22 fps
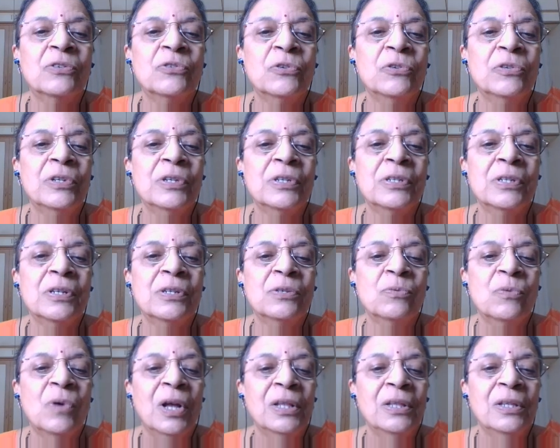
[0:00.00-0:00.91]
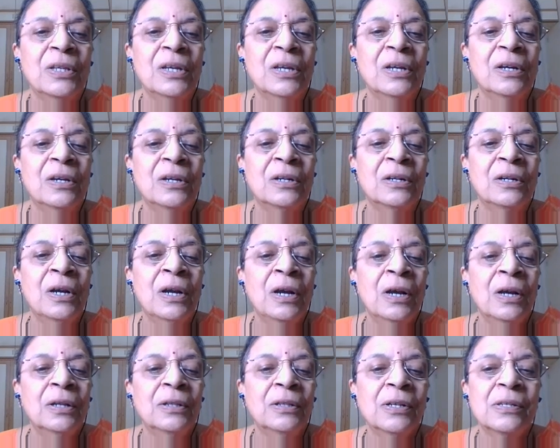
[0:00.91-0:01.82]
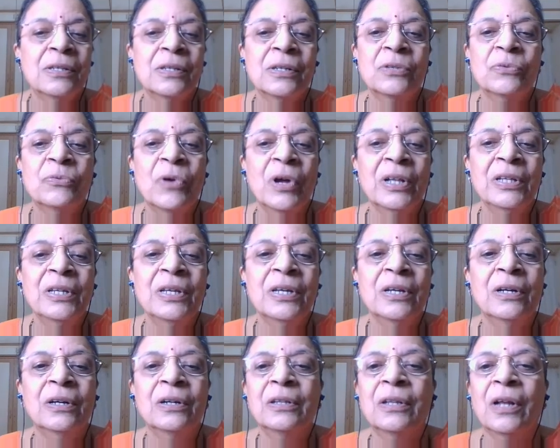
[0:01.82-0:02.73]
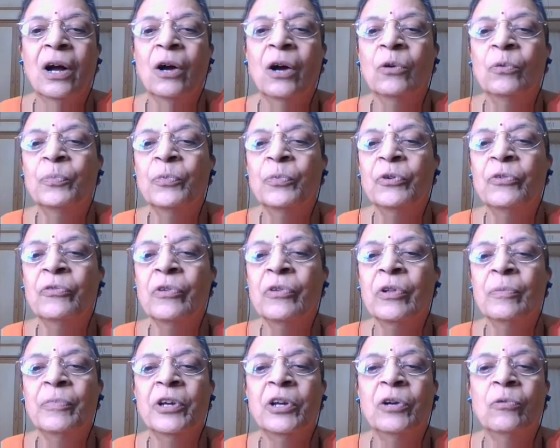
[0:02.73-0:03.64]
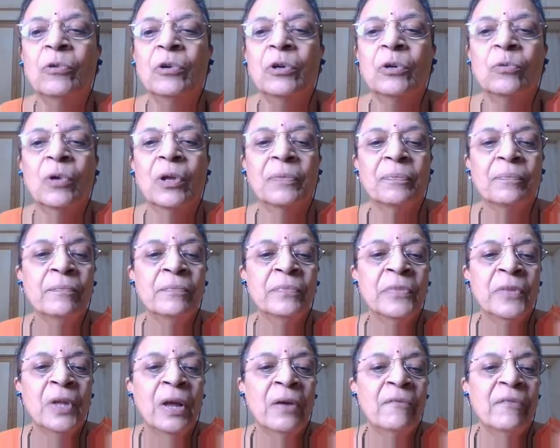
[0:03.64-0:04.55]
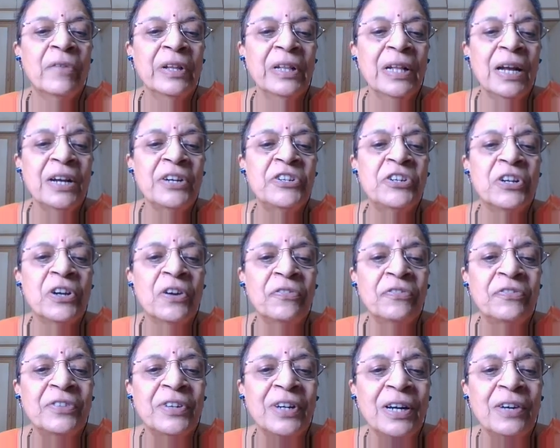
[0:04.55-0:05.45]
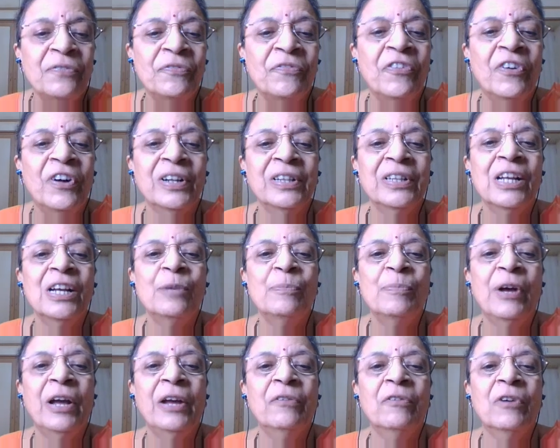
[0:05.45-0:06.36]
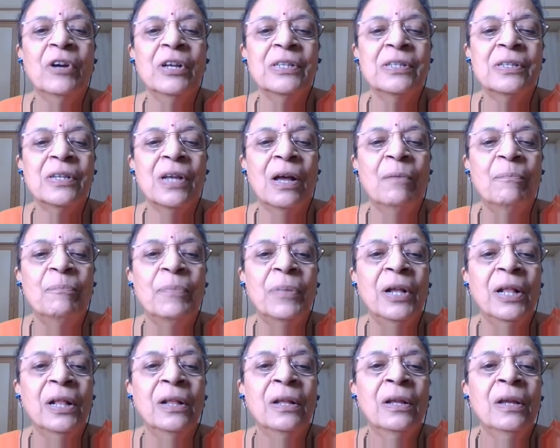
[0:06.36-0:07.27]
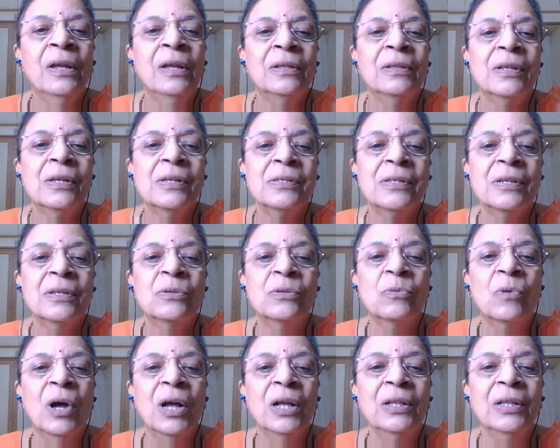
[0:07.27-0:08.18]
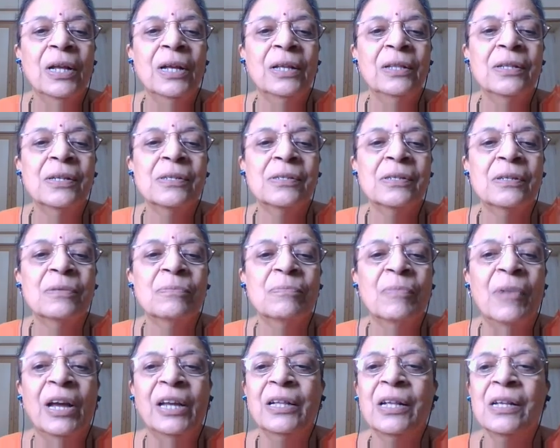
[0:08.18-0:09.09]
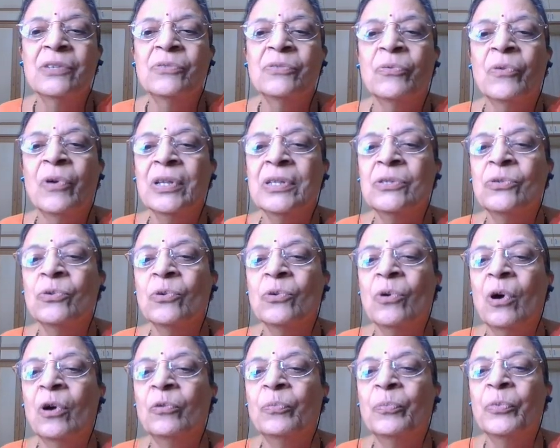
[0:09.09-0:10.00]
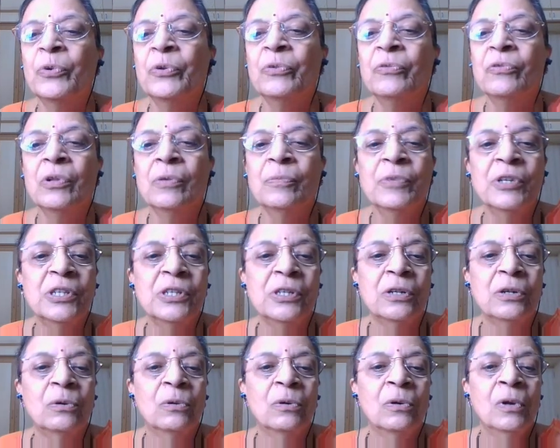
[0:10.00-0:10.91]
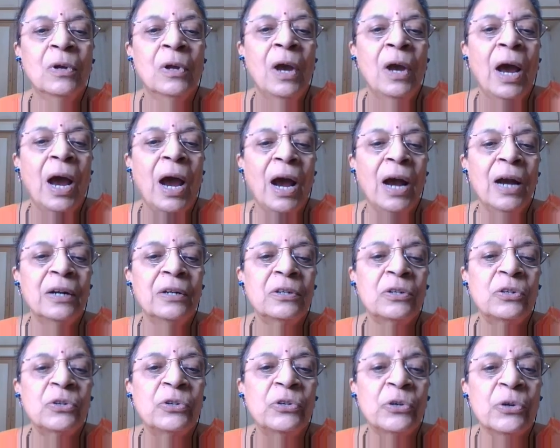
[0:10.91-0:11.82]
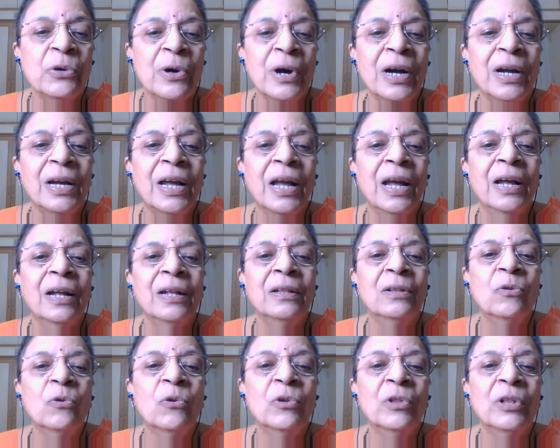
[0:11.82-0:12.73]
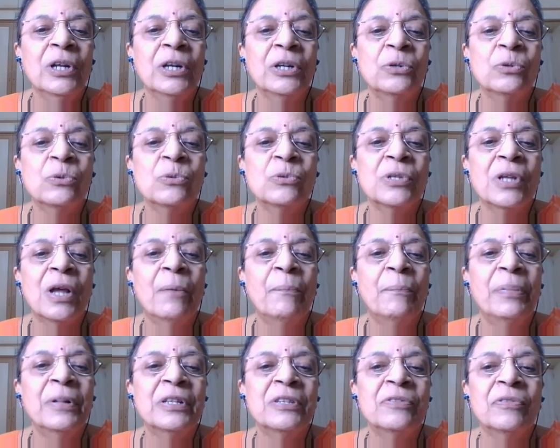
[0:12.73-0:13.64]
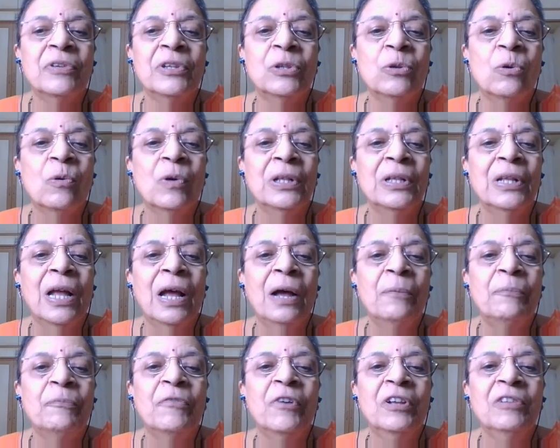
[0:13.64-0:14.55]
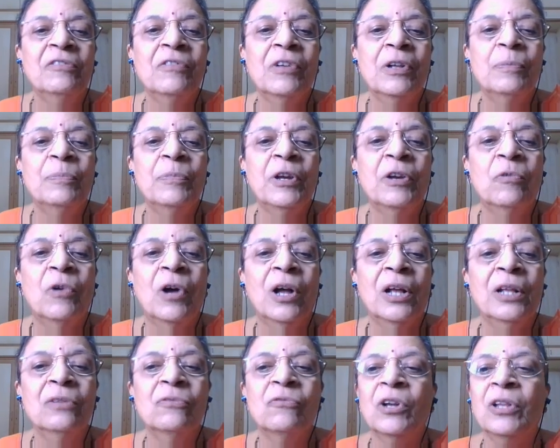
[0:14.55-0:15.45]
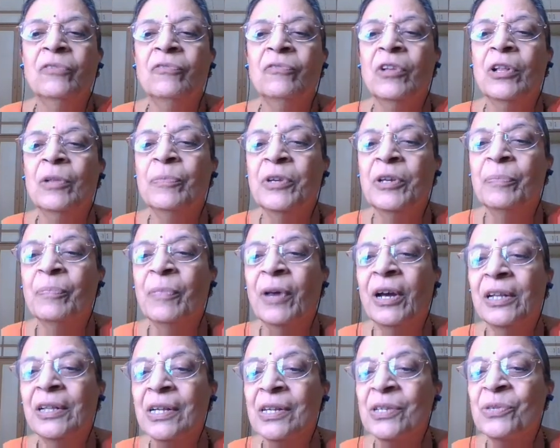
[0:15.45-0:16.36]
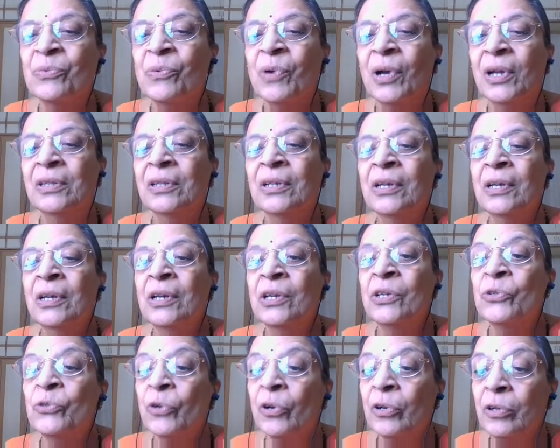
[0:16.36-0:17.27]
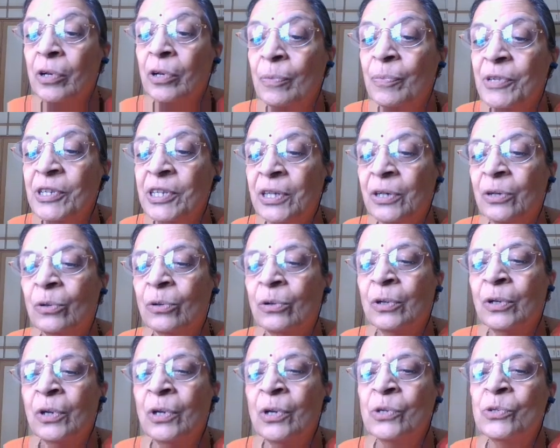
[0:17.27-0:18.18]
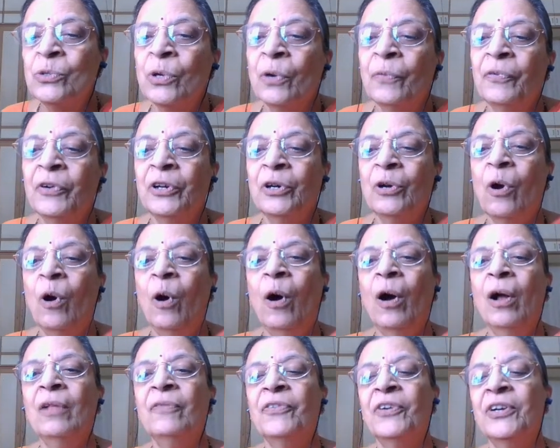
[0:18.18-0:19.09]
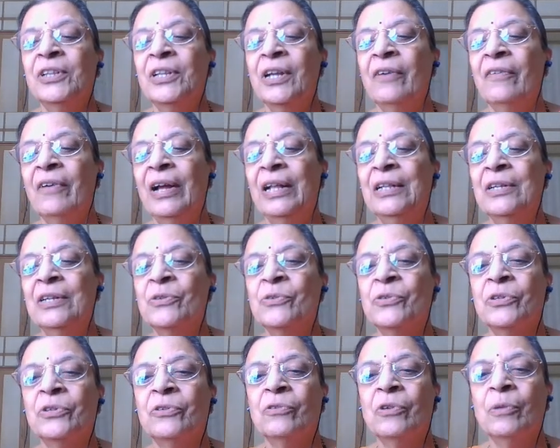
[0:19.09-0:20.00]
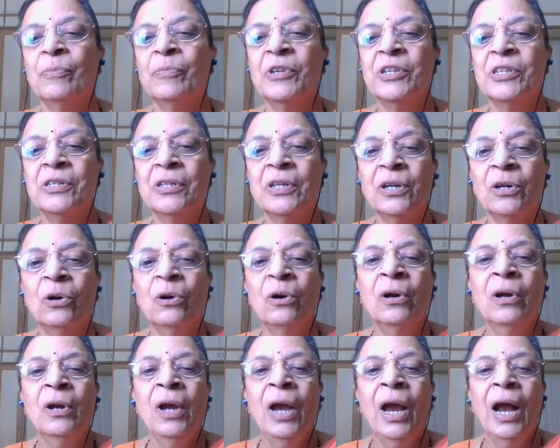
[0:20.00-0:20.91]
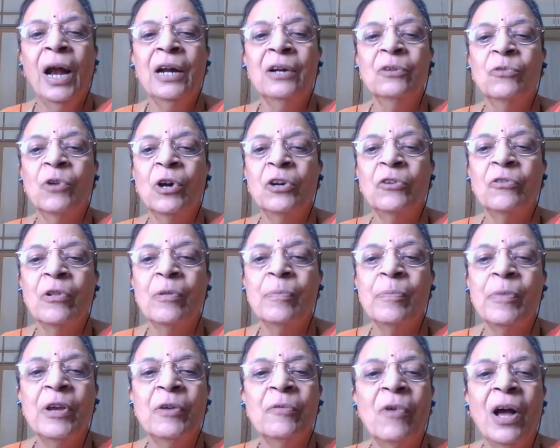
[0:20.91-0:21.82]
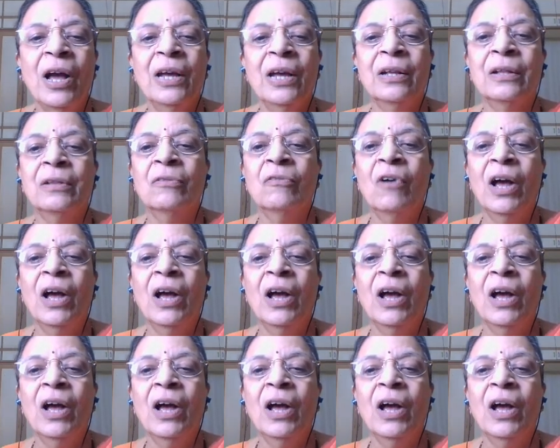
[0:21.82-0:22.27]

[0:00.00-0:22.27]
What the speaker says: So this is 1 here, this is 1 here, the output will be equal to 1. When I shift it further by one sample, this is 1 and this is minus 1, so output will be 0. At 2 again, only 2 samples with overlap, one will be 1, one will be minus 1, so it be 0. So for all further values, it will be 0, and what will be yn?